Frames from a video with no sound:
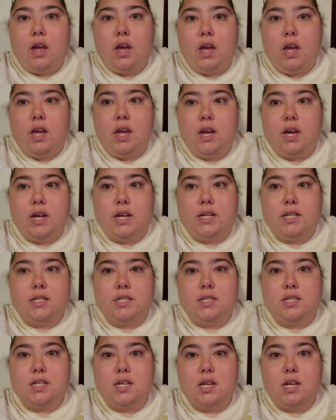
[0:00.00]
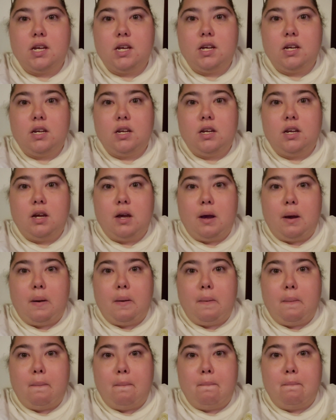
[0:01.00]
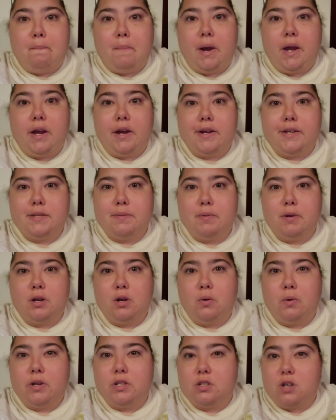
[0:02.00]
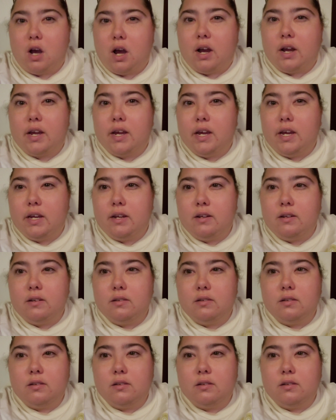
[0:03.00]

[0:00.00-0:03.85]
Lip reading: and my husband quit talking,